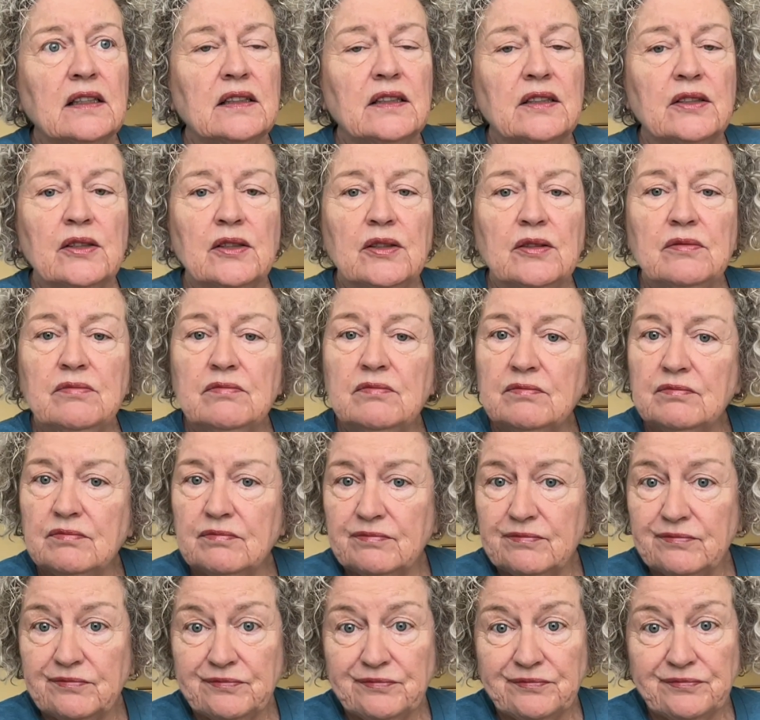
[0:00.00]
to
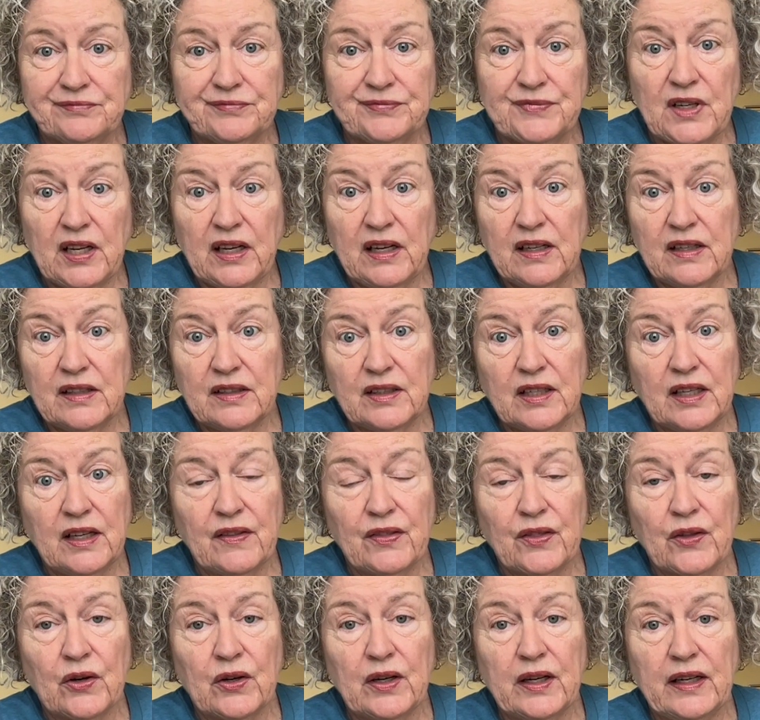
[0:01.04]

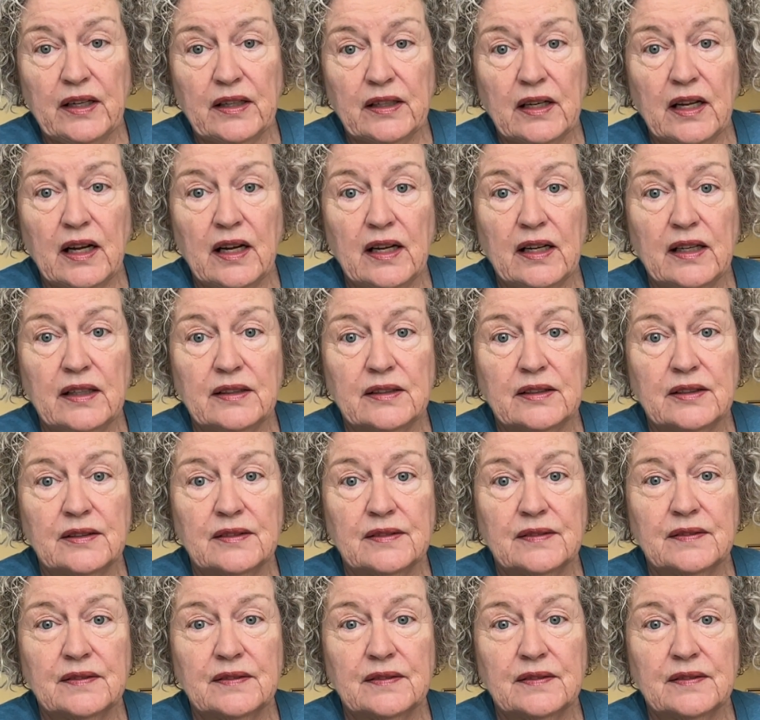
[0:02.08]
10:30 at night.